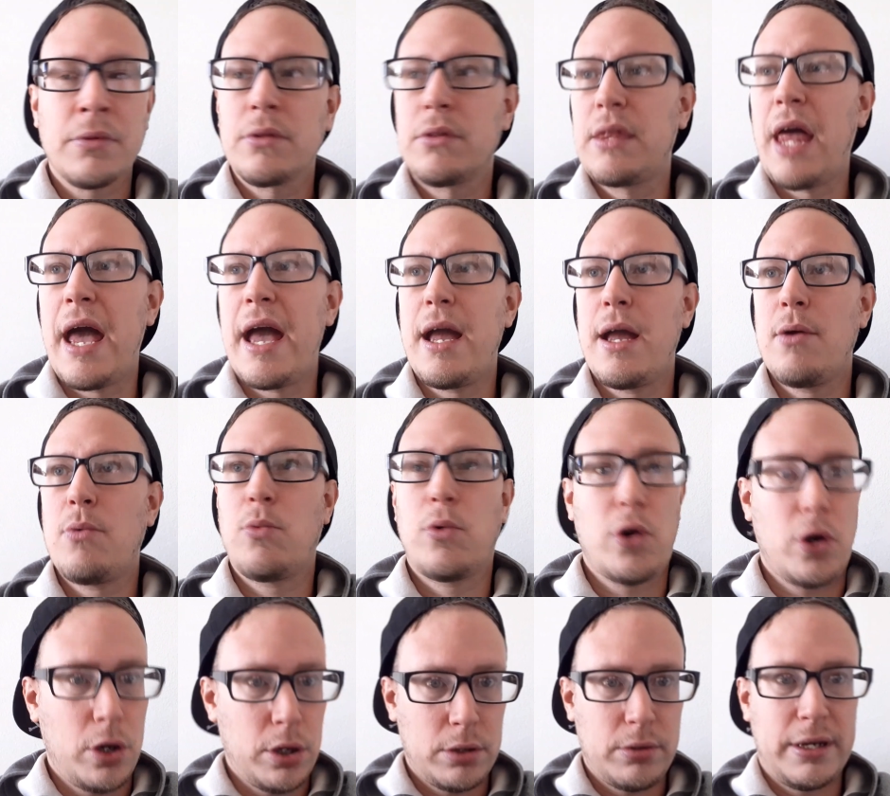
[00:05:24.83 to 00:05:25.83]
They
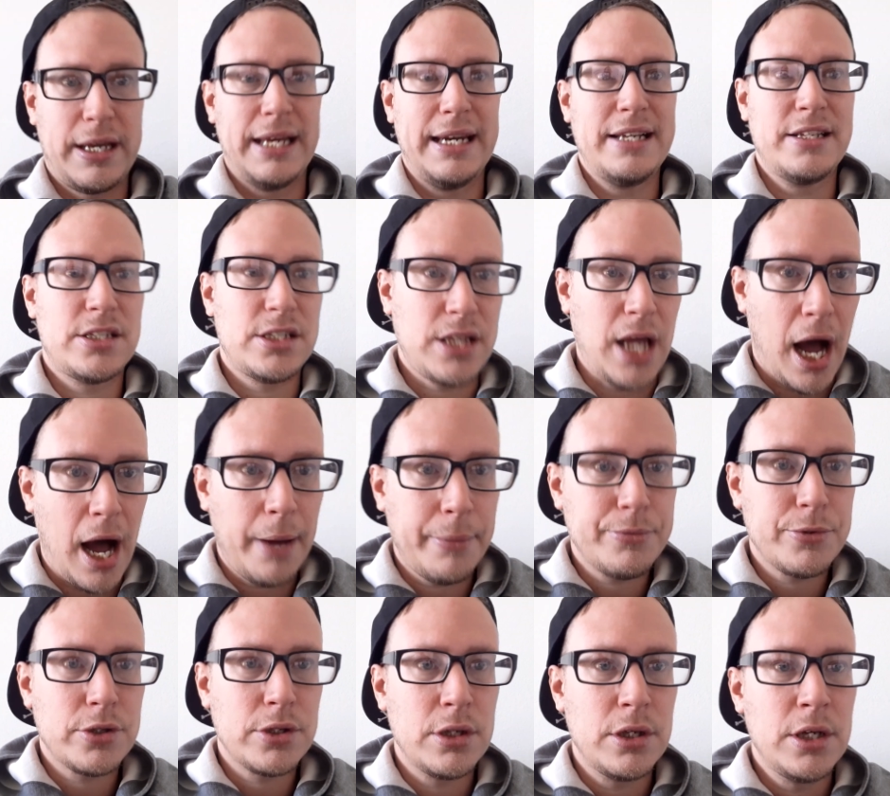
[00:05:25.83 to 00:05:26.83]
were getting
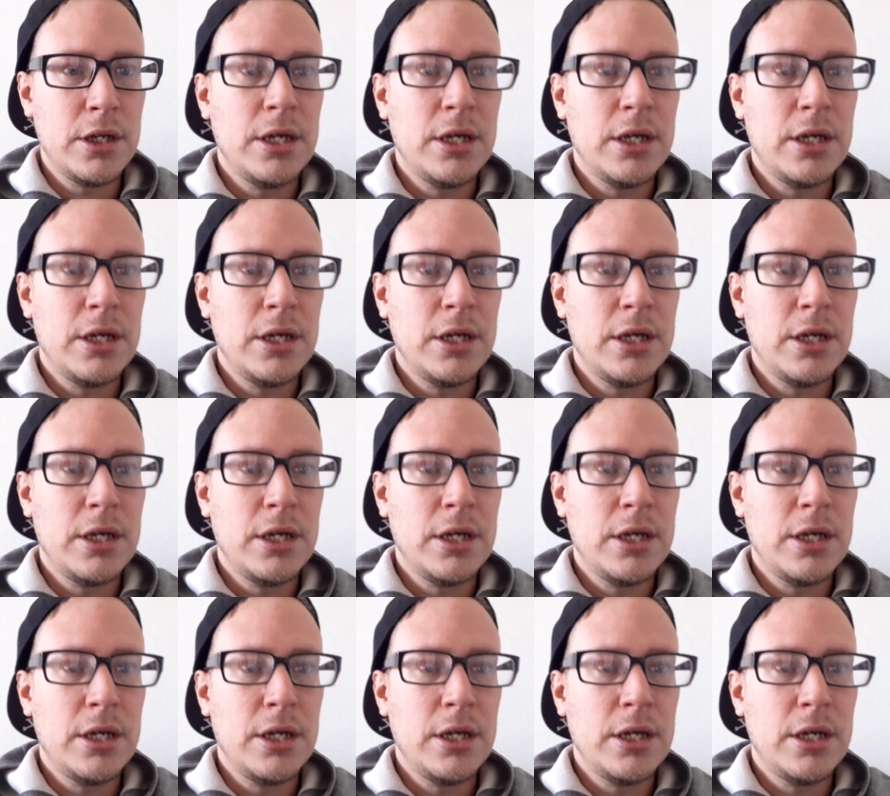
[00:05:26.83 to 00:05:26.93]
stops.